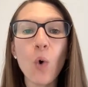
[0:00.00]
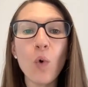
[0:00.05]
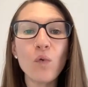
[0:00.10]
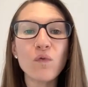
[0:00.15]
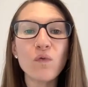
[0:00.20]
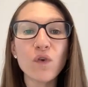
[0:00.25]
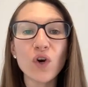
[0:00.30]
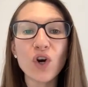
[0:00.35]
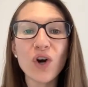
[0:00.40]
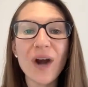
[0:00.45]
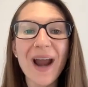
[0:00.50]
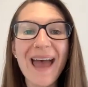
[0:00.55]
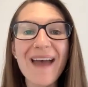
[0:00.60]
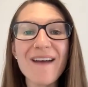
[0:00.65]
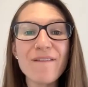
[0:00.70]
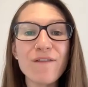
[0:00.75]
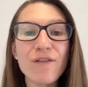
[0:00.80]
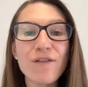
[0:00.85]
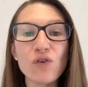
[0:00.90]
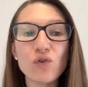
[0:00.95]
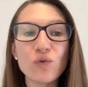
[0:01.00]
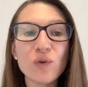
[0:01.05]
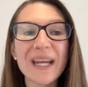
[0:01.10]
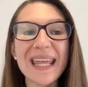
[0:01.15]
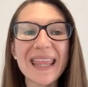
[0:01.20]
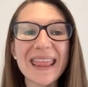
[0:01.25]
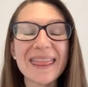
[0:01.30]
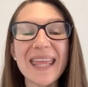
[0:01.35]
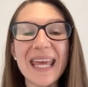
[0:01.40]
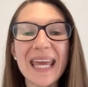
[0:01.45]
over
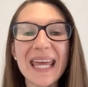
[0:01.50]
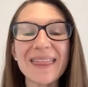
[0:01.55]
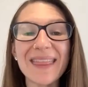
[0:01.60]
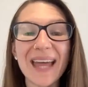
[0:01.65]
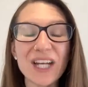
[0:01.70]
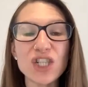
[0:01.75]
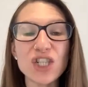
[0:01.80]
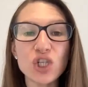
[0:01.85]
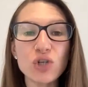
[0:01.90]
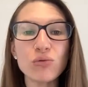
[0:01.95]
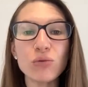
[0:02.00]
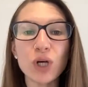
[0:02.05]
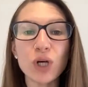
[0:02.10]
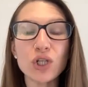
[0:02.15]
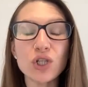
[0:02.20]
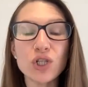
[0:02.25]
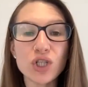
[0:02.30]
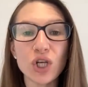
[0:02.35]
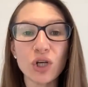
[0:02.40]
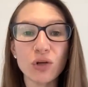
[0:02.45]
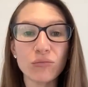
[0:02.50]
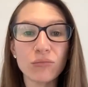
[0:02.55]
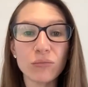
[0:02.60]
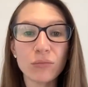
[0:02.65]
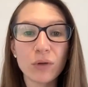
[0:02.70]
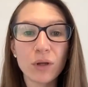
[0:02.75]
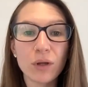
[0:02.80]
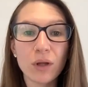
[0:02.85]
everything that you consume.